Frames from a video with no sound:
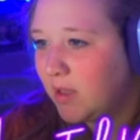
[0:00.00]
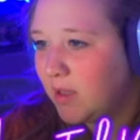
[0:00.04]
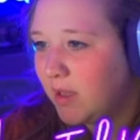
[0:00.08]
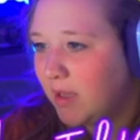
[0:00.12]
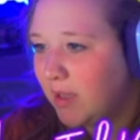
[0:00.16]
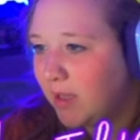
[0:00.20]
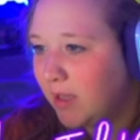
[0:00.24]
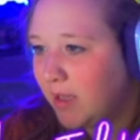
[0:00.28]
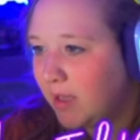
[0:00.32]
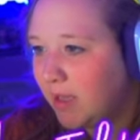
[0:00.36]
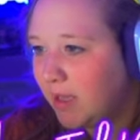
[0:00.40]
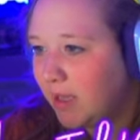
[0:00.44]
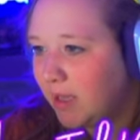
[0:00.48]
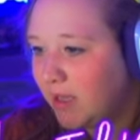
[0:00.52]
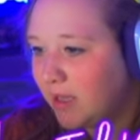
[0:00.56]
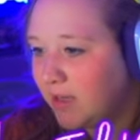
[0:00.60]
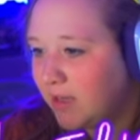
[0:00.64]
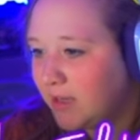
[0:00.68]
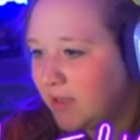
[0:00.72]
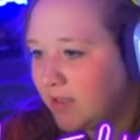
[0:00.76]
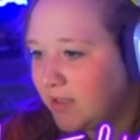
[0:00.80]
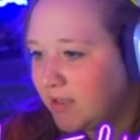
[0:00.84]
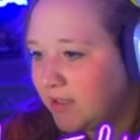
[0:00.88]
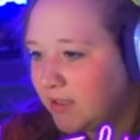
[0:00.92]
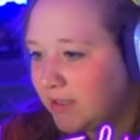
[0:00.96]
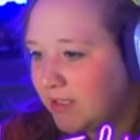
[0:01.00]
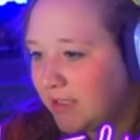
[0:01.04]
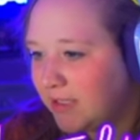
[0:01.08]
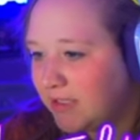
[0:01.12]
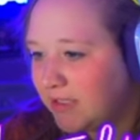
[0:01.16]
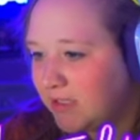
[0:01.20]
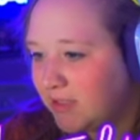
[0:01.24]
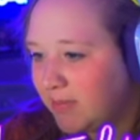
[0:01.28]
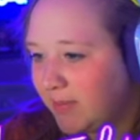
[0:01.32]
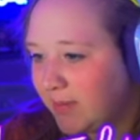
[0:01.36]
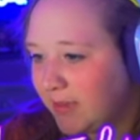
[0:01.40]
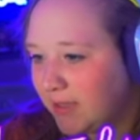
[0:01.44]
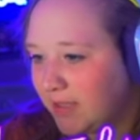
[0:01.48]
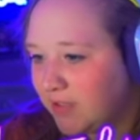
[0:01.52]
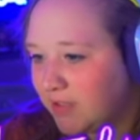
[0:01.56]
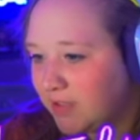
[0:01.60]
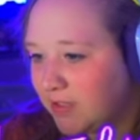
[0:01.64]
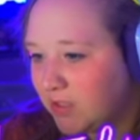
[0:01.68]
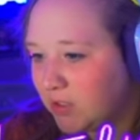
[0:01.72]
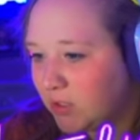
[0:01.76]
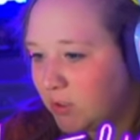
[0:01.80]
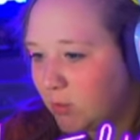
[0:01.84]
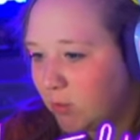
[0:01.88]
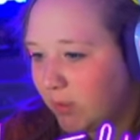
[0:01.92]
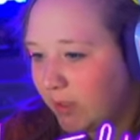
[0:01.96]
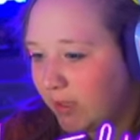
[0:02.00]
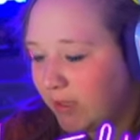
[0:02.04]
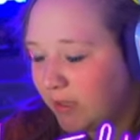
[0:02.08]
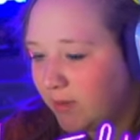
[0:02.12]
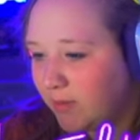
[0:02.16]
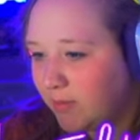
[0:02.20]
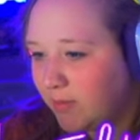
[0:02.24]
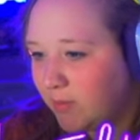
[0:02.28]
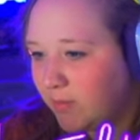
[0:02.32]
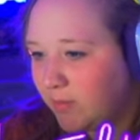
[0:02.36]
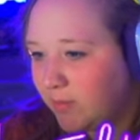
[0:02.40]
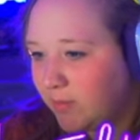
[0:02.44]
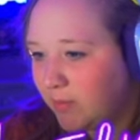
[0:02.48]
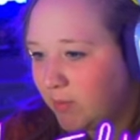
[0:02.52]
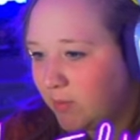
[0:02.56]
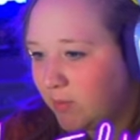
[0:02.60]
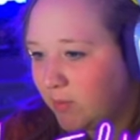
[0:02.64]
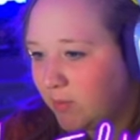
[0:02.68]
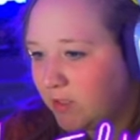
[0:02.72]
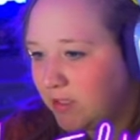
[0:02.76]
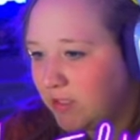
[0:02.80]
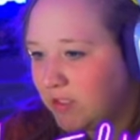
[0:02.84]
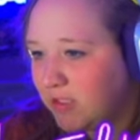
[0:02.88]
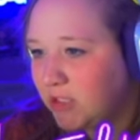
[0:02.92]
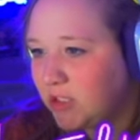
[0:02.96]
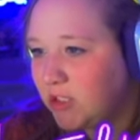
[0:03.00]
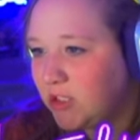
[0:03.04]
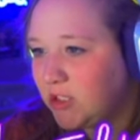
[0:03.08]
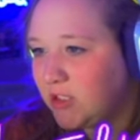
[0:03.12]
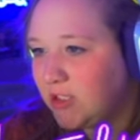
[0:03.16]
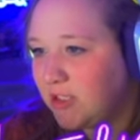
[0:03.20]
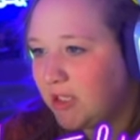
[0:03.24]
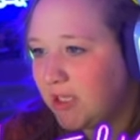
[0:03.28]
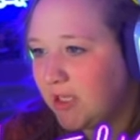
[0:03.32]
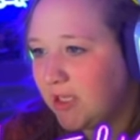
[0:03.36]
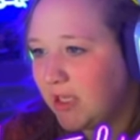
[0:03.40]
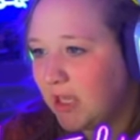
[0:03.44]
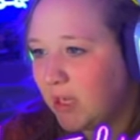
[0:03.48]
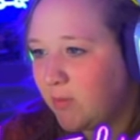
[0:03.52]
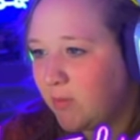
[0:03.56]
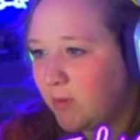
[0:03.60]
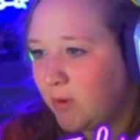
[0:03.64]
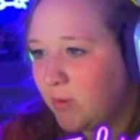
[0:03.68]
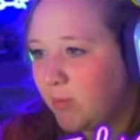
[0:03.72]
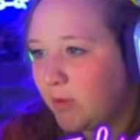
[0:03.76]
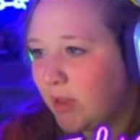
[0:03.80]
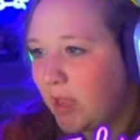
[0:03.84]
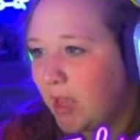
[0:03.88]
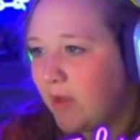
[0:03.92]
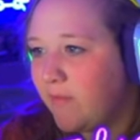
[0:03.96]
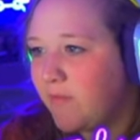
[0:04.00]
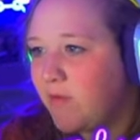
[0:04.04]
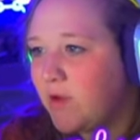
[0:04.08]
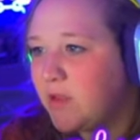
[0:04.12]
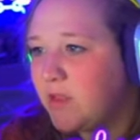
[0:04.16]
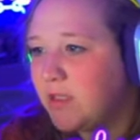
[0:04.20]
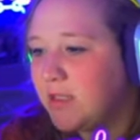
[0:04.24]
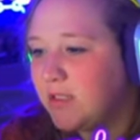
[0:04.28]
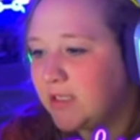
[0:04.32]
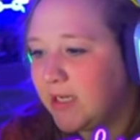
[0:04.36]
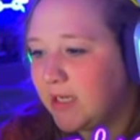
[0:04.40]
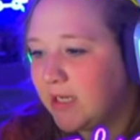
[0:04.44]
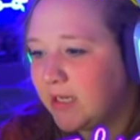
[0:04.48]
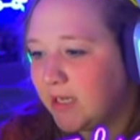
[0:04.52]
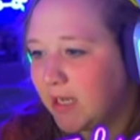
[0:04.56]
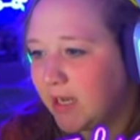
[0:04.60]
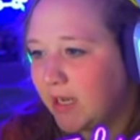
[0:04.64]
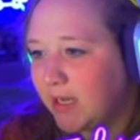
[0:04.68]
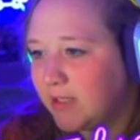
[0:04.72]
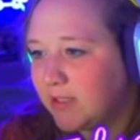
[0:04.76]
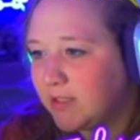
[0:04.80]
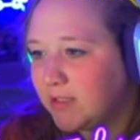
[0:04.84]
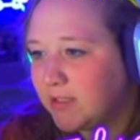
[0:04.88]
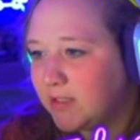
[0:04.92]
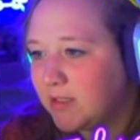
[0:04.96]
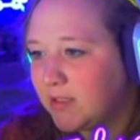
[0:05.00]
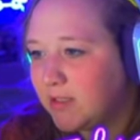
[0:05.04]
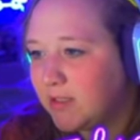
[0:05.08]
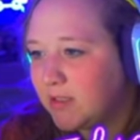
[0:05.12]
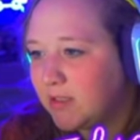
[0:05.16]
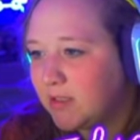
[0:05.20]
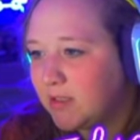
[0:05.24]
and a dead space squid. But we did just get that one. We have all the dead kinds.